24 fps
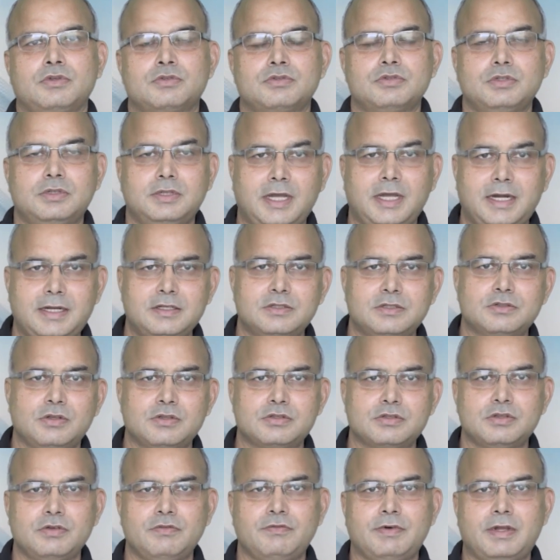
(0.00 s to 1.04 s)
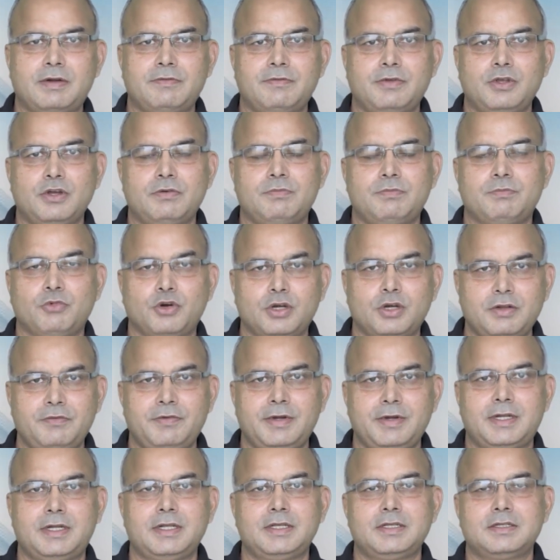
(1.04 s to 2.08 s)
So that is also one way of
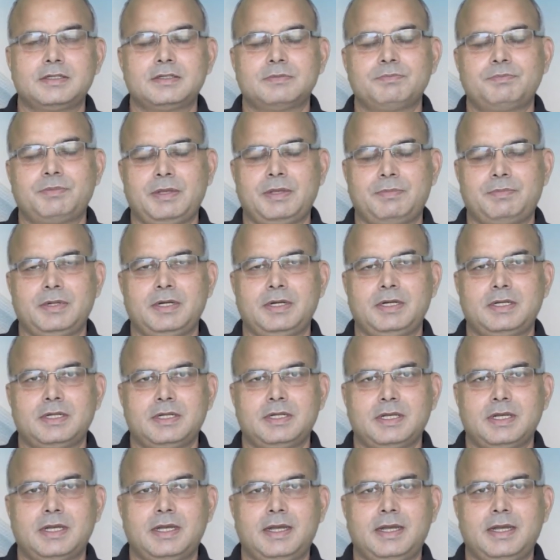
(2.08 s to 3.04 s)
motivating people,